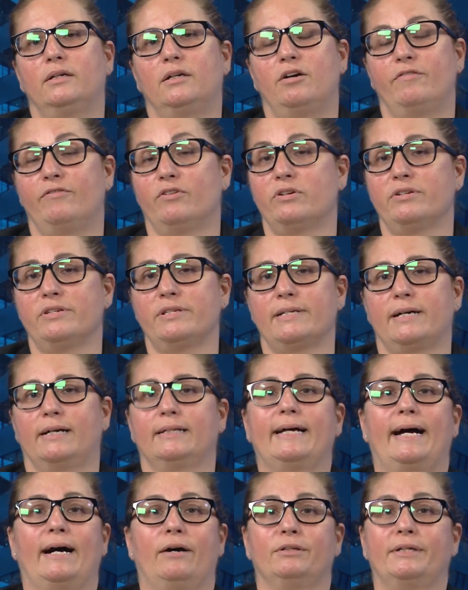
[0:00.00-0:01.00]
First,
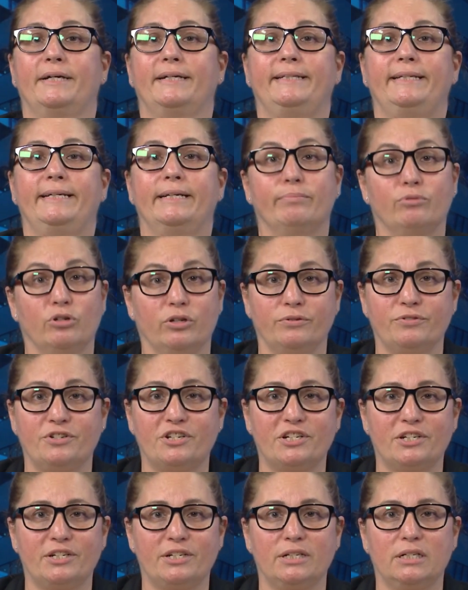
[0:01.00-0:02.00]
I'll outline the
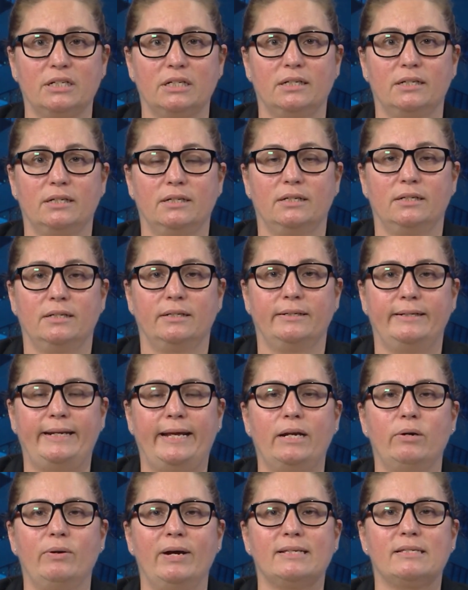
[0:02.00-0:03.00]
approach.
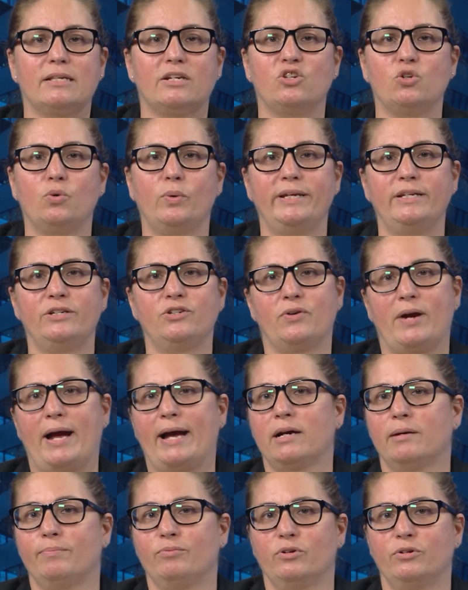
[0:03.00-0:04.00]
NATO has a
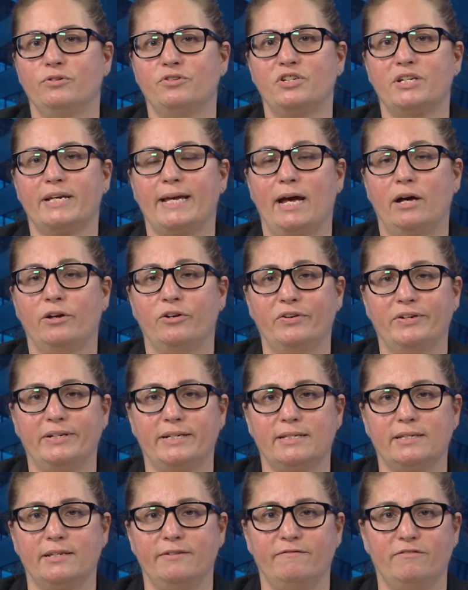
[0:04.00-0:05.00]
twin-track approach to countering
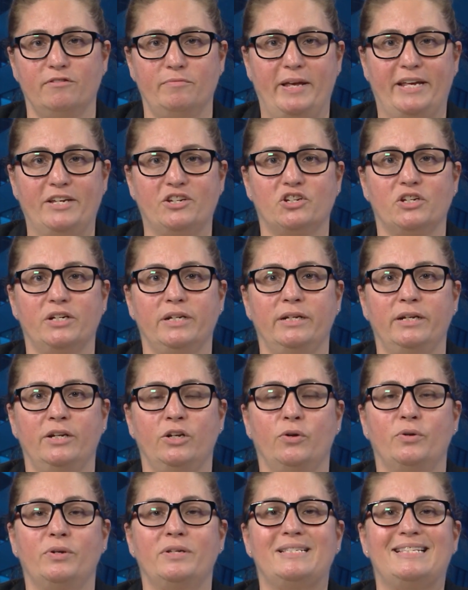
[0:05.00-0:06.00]
disinformation
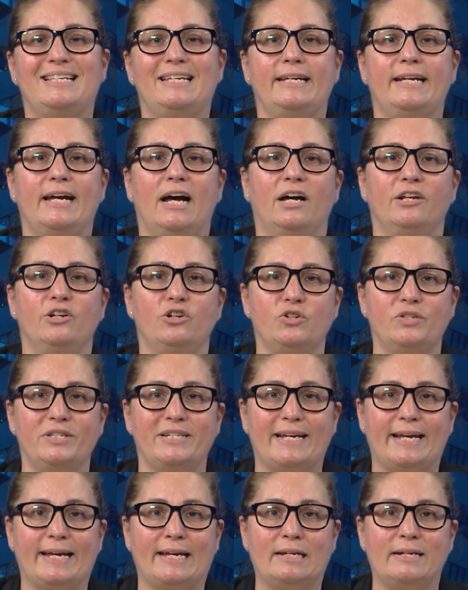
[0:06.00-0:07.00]
known as the
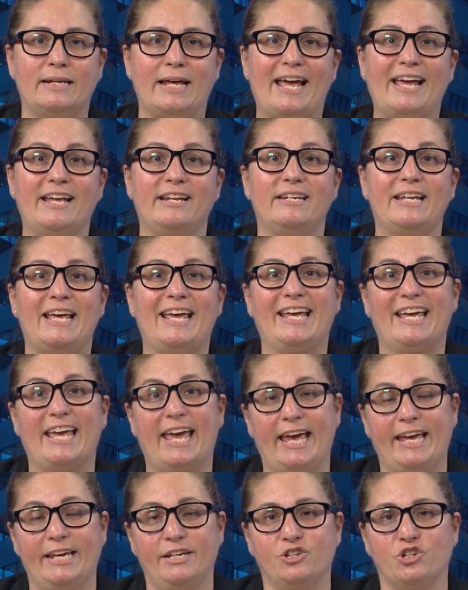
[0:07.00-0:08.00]
Understand and
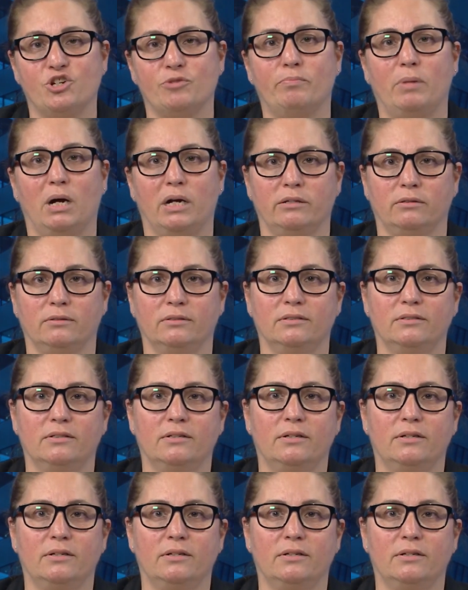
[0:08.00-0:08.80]
Engage model.